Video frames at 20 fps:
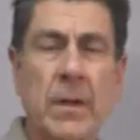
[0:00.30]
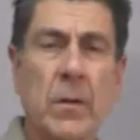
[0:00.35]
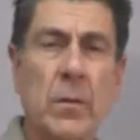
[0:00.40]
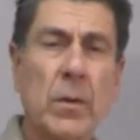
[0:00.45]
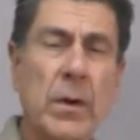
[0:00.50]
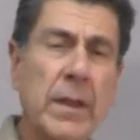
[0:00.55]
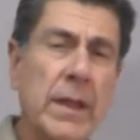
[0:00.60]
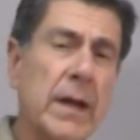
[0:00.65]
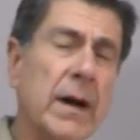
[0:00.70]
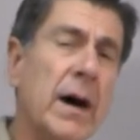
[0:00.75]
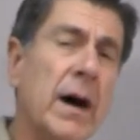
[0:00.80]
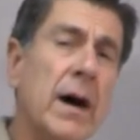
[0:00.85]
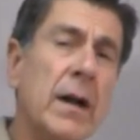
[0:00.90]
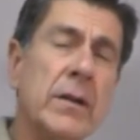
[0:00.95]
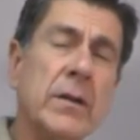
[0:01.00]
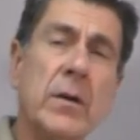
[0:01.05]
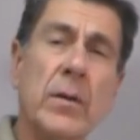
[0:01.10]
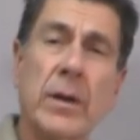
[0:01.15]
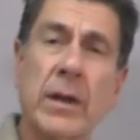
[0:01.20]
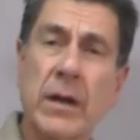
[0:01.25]
One of the
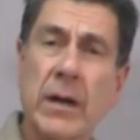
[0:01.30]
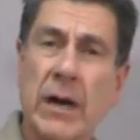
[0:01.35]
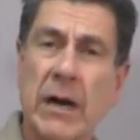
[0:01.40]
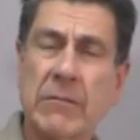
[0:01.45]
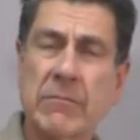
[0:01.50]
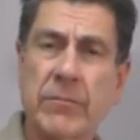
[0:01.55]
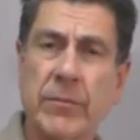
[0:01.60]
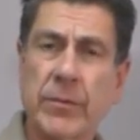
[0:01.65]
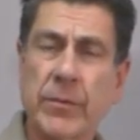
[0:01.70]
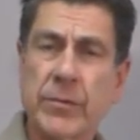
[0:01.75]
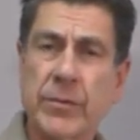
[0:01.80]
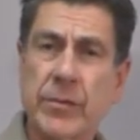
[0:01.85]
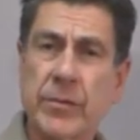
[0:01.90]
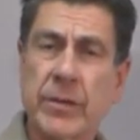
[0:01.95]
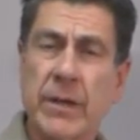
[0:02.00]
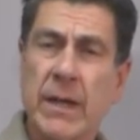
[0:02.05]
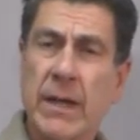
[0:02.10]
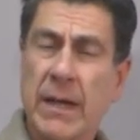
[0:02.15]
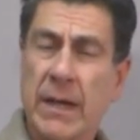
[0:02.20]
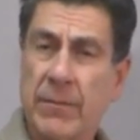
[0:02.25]
ongoing controversies
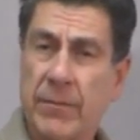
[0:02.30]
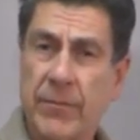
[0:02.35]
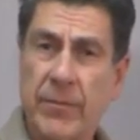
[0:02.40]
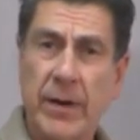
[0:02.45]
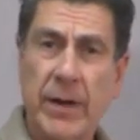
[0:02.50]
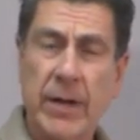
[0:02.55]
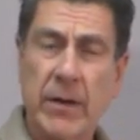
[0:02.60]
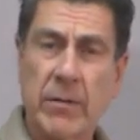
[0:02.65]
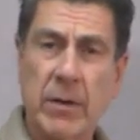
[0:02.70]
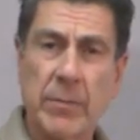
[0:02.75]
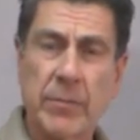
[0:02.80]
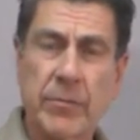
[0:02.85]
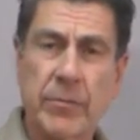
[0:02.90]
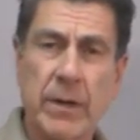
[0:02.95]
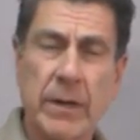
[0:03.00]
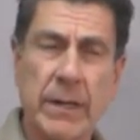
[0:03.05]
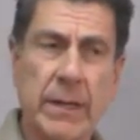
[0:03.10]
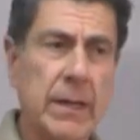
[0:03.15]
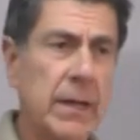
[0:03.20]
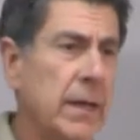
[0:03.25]
in firearms
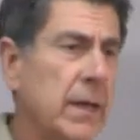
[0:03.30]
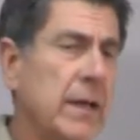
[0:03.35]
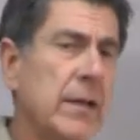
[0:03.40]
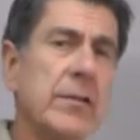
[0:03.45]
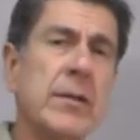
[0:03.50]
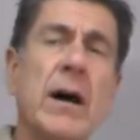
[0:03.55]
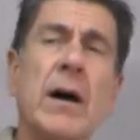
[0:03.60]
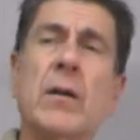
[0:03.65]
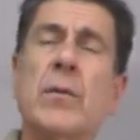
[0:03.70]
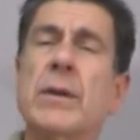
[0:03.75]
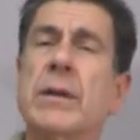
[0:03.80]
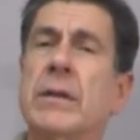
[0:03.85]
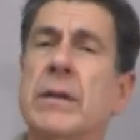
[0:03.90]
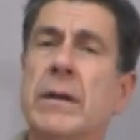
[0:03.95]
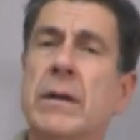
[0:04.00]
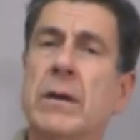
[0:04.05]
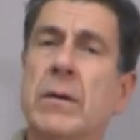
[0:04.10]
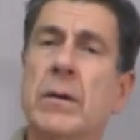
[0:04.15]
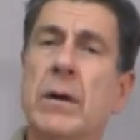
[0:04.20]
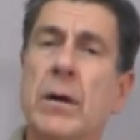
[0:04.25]
training is how do we
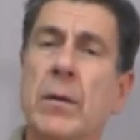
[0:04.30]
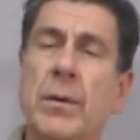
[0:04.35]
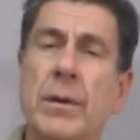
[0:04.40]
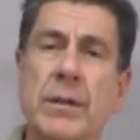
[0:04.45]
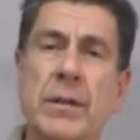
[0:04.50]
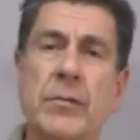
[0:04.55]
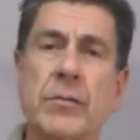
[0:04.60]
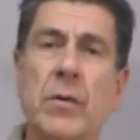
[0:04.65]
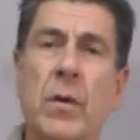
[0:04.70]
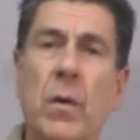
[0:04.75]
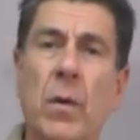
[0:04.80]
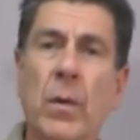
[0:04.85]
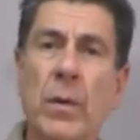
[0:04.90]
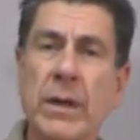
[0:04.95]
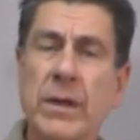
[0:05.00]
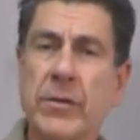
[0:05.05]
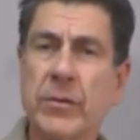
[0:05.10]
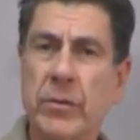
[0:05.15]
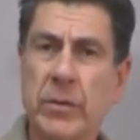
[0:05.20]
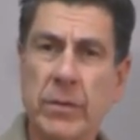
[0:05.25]
deal with this whole
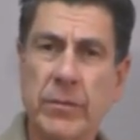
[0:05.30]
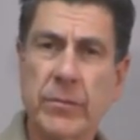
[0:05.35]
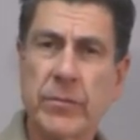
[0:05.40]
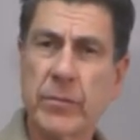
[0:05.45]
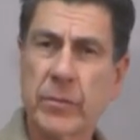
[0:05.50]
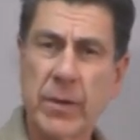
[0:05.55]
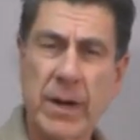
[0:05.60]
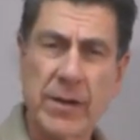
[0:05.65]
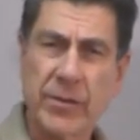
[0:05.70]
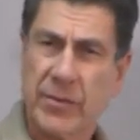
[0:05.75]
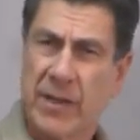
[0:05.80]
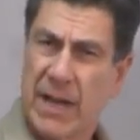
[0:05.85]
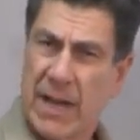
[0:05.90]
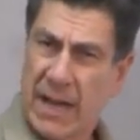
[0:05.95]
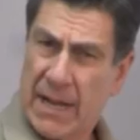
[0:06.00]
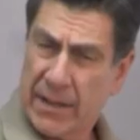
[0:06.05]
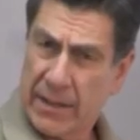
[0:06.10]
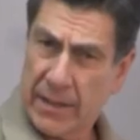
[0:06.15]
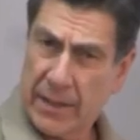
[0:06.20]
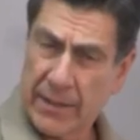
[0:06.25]
issue of stress?
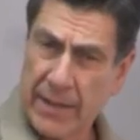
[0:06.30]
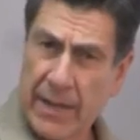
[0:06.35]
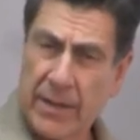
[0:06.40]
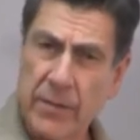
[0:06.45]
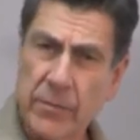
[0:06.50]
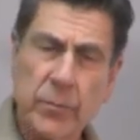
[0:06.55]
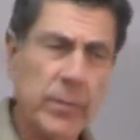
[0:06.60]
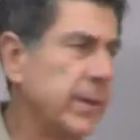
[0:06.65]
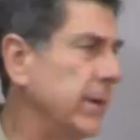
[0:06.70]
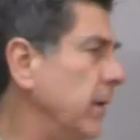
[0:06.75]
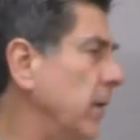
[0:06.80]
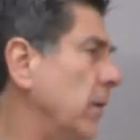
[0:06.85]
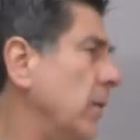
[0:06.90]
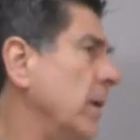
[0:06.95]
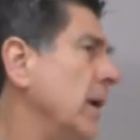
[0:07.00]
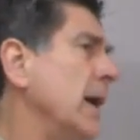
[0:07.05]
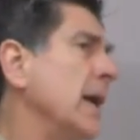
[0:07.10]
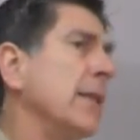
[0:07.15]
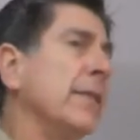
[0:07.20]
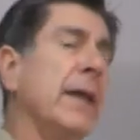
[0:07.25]
That is, we
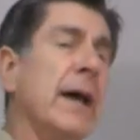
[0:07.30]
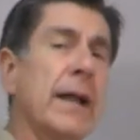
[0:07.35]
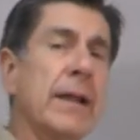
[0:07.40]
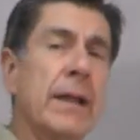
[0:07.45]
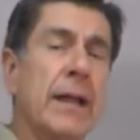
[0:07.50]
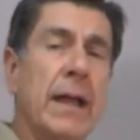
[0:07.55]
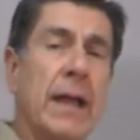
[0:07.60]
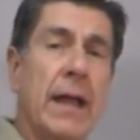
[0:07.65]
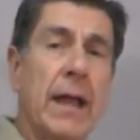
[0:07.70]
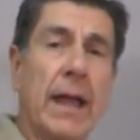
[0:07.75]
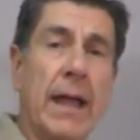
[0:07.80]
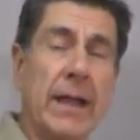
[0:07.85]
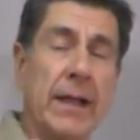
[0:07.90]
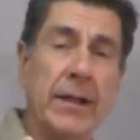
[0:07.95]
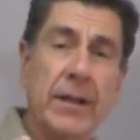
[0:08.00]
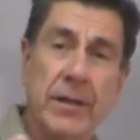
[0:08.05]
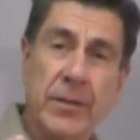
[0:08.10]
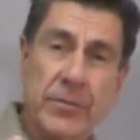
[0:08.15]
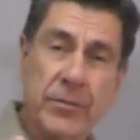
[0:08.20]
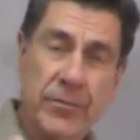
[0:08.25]
know that
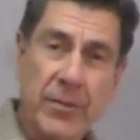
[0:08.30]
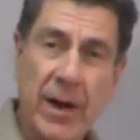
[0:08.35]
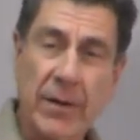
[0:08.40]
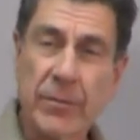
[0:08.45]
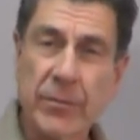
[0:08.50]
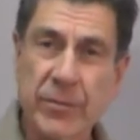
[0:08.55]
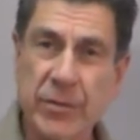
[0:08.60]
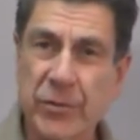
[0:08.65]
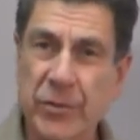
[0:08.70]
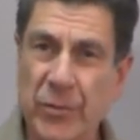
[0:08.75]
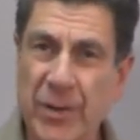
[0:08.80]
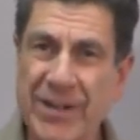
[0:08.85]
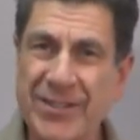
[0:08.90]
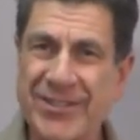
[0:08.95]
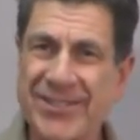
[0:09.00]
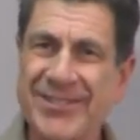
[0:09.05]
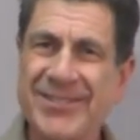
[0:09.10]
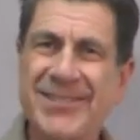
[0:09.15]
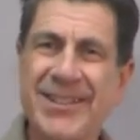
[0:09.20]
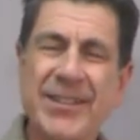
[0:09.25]
a survival
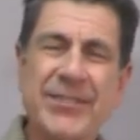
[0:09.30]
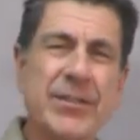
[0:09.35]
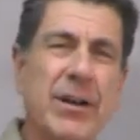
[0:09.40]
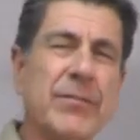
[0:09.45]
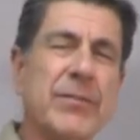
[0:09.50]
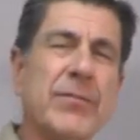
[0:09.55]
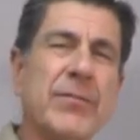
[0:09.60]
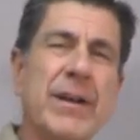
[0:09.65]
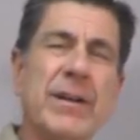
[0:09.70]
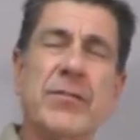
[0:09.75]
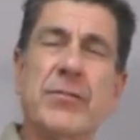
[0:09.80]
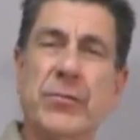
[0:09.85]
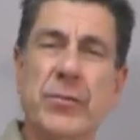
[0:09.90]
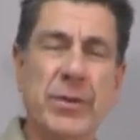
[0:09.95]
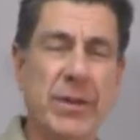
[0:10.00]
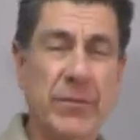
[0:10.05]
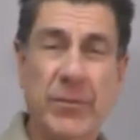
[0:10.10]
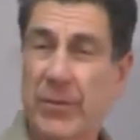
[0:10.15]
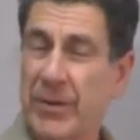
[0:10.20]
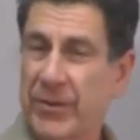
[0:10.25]
situation, a self-defense
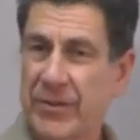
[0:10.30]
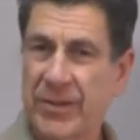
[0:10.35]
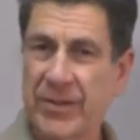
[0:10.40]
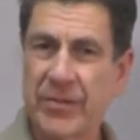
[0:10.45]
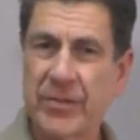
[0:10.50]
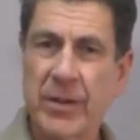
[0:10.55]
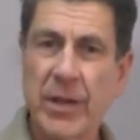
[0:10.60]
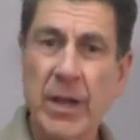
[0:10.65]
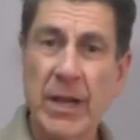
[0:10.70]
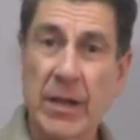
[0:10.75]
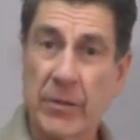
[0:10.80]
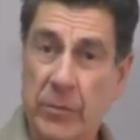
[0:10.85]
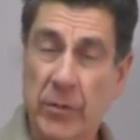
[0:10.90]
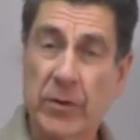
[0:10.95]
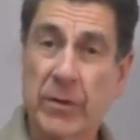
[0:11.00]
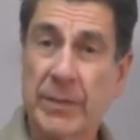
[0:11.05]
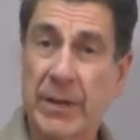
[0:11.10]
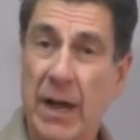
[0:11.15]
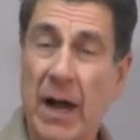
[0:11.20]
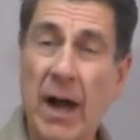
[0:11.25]
shooting for instance, is
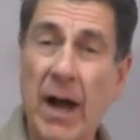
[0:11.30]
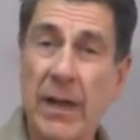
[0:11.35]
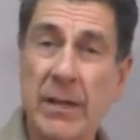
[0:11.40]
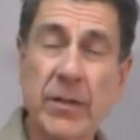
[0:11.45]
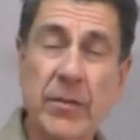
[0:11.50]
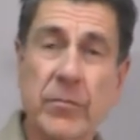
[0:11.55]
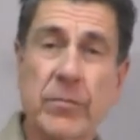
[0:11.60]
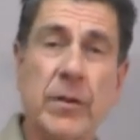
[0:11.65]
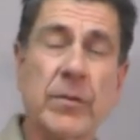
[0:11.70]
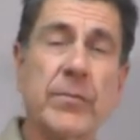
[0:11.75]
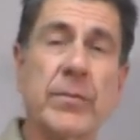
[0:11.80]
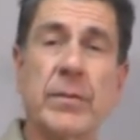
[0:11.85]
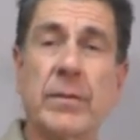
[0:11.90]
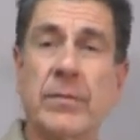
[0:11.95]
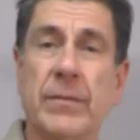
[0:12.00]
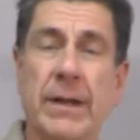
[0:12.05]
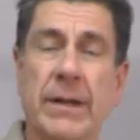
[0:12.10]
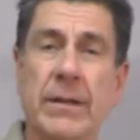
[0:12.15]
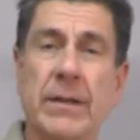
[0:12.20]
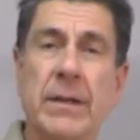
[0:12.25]
going to be a highly stressful
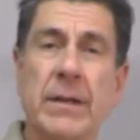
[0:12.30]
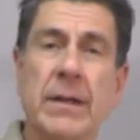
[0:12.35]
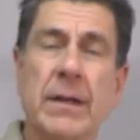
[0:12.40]
event.